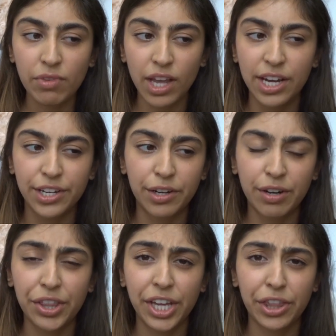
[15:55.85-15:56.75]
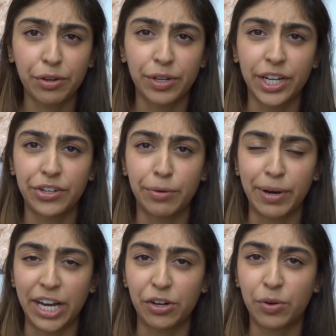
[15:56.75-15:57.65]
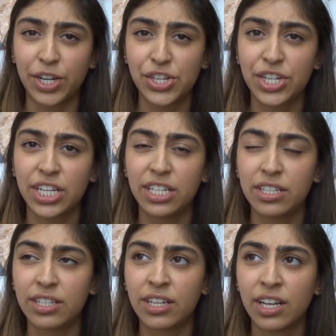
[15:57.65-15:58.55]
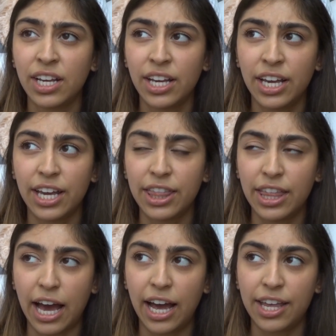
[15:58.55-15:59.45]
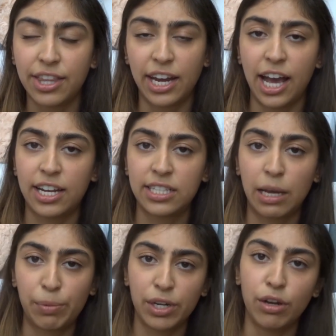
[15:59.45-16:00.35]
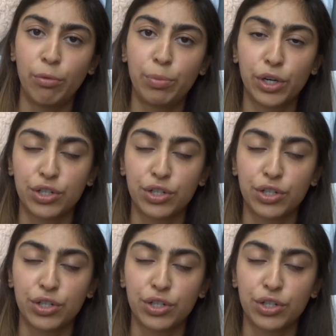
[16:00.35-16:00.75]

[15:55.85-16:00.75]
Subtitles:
like 300 bio questions in that, and then I had a separate notebook